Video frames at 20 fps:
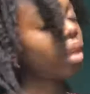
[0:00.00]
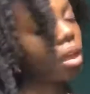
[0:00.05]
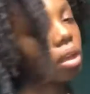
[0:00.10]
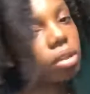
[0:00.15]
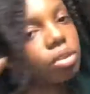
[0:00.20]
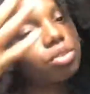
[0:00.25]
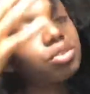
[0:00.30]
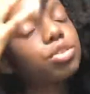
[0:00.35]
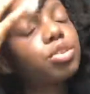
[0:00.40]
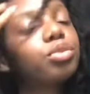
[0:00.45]

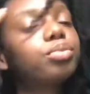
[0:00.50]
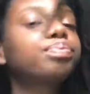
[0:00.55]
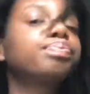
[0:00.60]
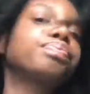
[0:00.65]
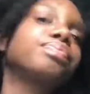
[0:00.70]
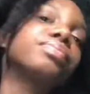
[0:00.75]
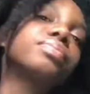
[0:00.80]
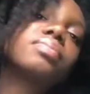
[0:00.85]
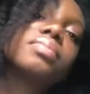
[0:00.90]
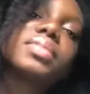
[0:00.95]
So
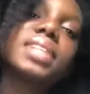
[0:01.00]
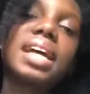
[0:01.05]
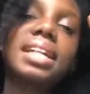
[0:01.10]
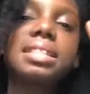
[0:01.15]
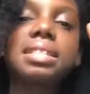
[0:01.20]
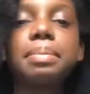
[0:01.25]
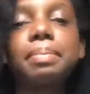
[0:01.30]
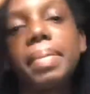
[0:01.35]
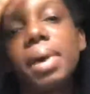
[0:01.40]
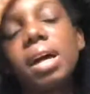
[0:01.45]

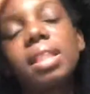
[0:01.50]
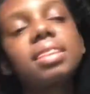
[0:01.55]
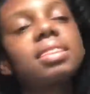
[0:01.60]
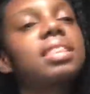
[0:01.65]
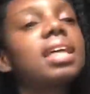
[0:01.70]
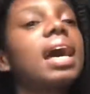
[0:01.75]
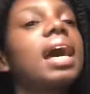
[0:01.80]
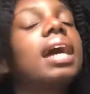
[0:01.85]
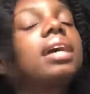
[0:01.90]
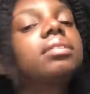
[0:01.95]
that's about
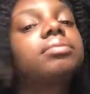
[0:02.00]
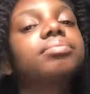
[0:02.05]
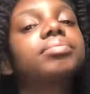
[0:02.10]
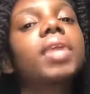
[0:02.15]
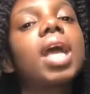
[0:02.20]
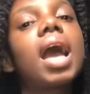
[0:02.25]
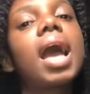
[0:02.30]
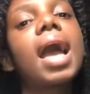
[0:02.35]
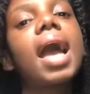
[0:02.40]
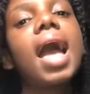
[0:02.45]
that,
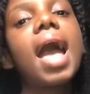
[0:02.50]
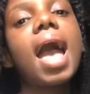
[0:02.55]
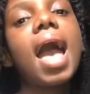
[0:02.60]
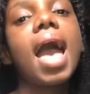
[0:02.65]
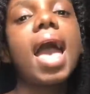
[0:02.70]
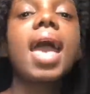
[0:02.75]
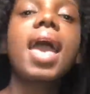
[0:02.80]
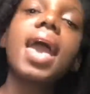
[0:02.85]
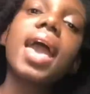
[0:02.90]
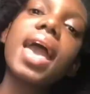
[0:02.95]

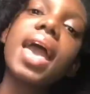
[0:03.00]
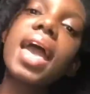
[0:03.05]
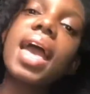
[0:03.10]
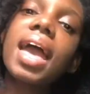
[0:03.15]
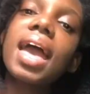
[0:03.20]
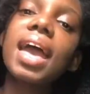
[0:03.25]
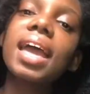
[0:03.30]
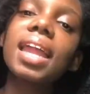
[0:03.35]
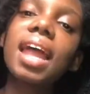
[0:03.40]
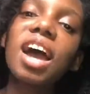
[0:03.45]

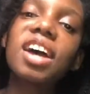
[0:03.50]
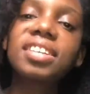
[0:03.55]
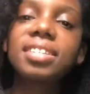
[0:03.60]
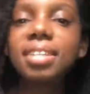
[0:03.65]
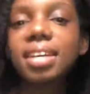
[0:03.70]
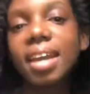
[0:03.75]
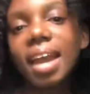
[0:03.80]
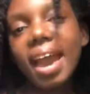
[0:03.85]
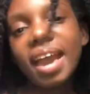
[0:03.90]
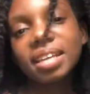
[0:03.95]
and I'll
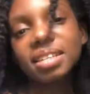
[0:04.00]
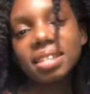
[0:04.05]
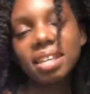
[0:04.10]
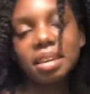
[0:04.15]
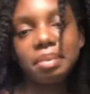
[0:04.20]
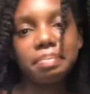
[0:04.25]
see you guys in